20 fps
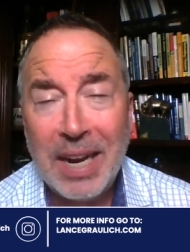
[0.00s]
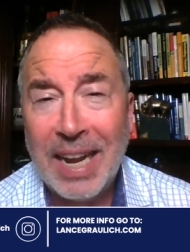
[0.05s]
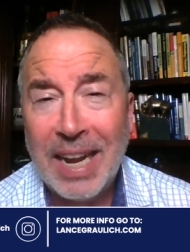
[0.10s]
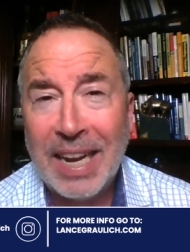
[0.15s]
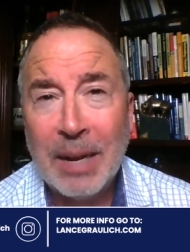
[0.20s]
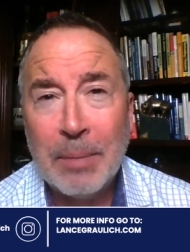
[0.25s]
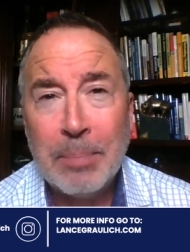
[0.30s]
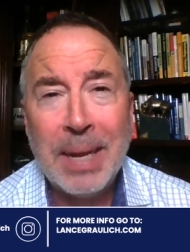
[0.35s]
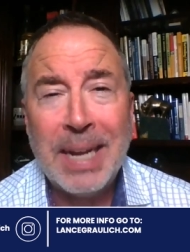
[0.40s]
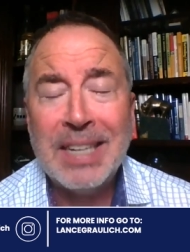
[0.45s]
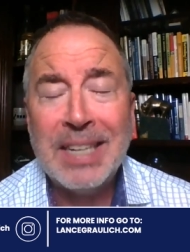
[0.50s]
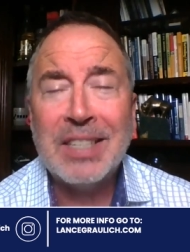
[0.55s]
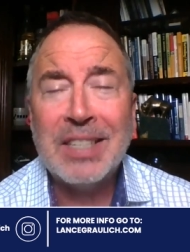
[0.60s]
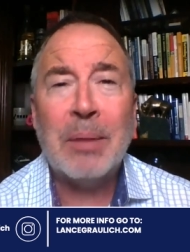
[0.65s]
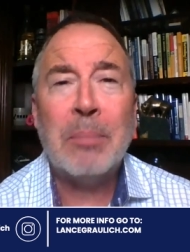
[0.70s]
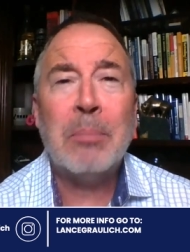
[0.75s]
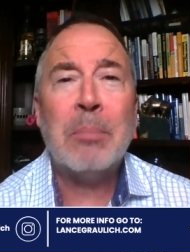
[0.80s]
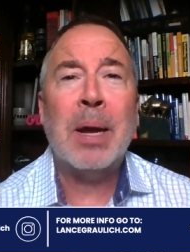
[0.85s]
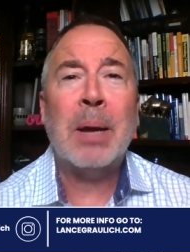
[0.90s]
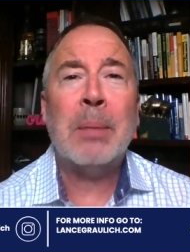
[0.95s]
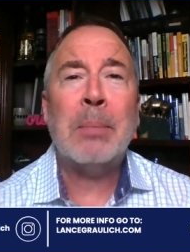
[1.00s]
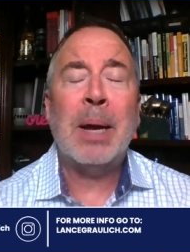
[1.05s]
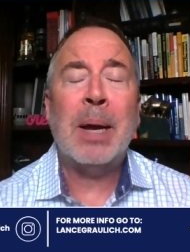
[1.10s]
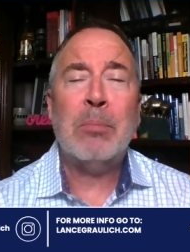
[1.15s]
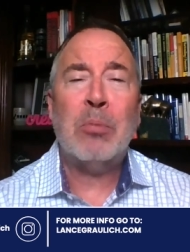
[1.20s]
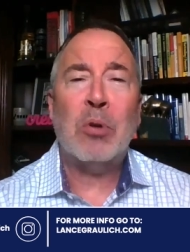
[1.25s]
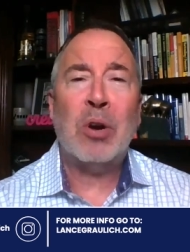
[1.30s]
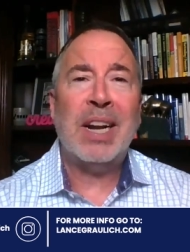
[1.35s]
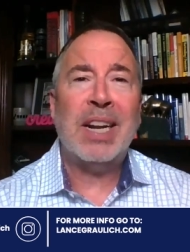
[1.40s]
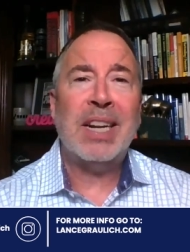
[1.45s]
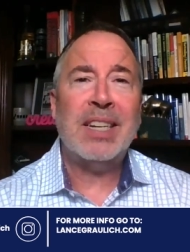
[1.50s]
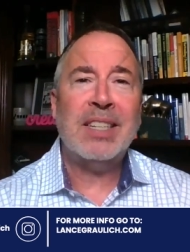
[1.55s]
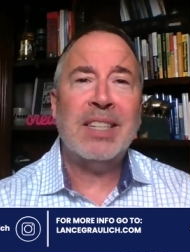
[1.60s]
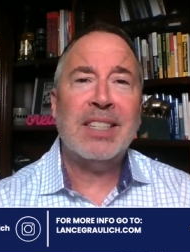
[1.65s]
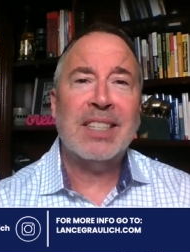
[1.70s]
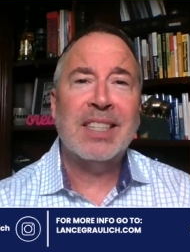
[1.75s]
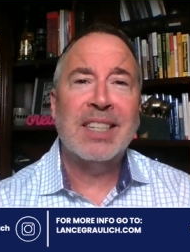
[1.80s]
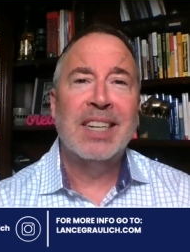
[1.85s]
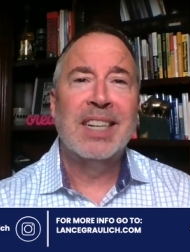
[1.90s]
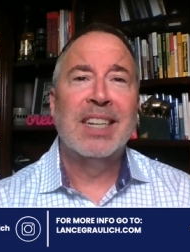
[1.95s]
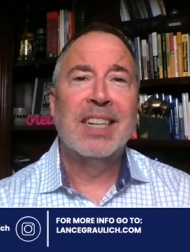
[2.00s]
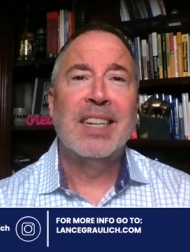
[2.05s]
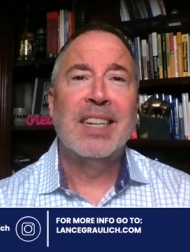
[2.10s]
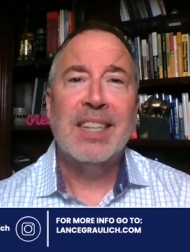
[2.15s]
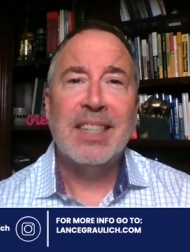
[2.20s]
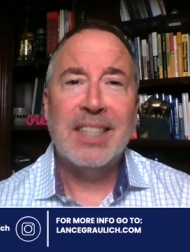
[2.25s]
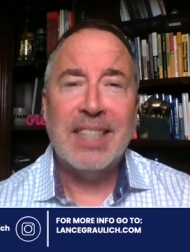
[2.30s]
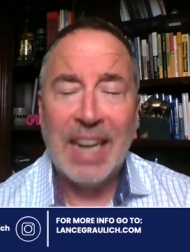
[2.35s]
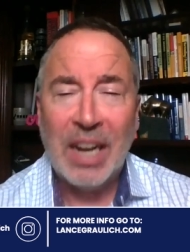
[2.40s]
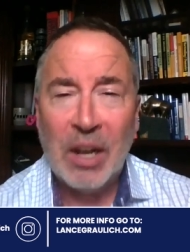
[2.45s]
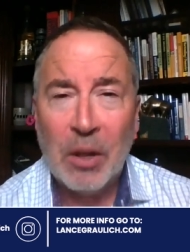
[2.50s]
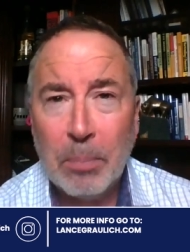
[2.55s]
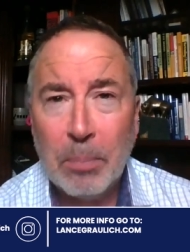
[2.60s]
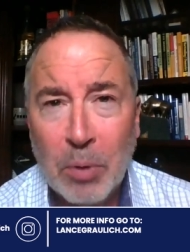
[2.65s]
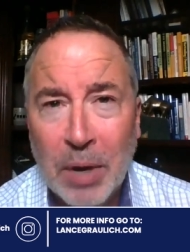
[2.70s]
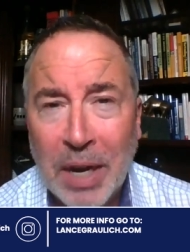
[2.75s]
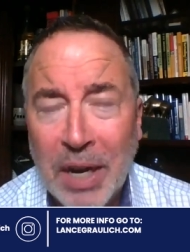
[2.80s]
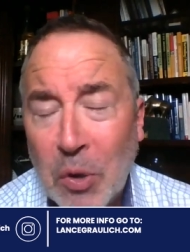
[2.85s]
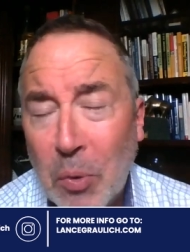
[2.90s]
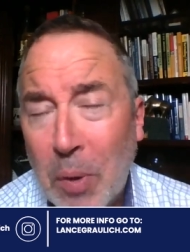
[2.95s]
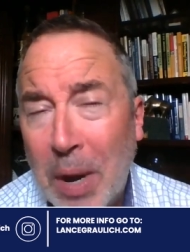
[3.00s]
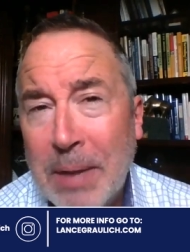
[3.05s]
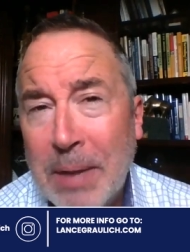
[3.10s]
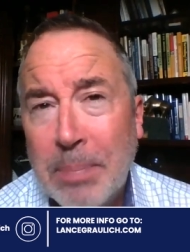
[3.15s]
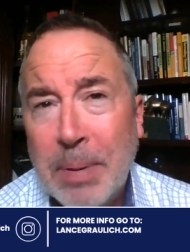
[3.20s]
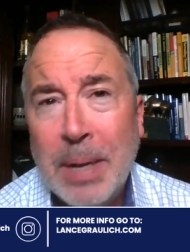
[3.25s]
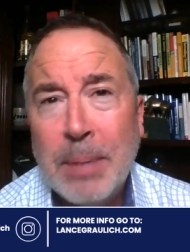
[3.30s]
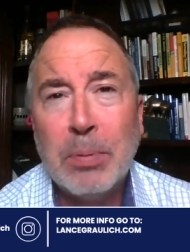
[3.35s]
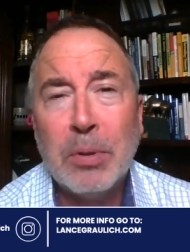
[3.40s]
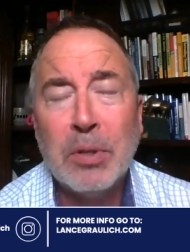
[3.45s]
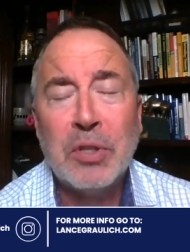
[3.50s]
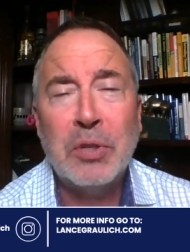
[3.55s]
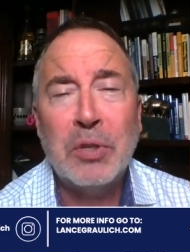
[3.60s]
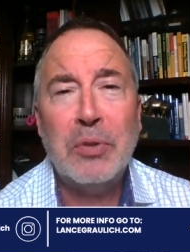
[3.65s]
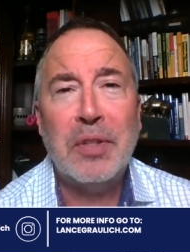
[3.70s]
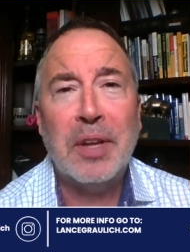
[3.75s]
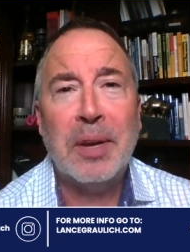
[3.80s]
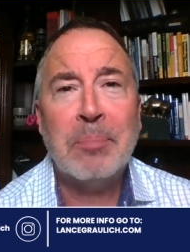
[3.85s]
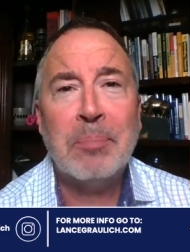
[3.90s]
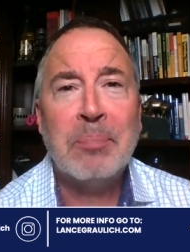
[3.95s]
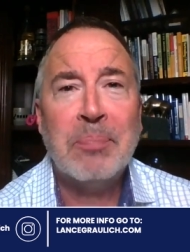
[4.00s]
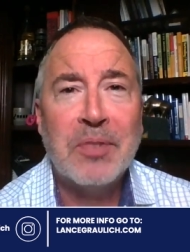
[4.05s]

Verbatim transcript: I get paid something by my brands awesome. to help bring great people to them.